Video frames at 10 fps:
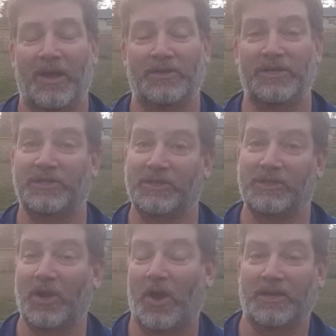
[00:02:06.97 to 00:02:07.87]
she's
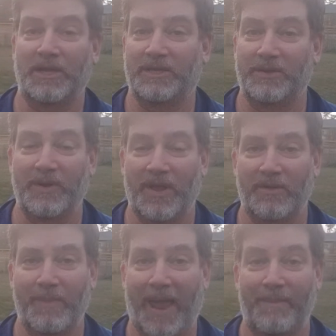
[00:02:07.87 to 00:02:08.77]
talking to another
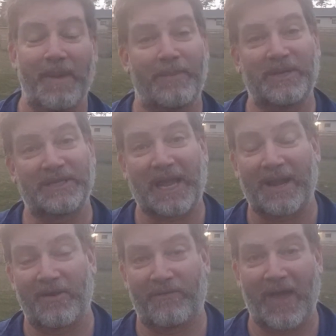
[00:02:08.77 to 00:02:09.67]
man, maybe she's had
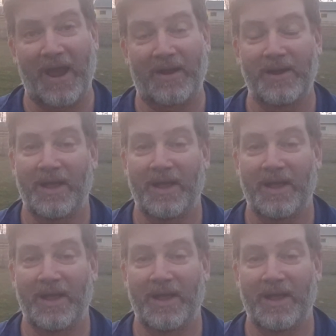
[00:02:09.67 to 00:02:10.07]
an affair,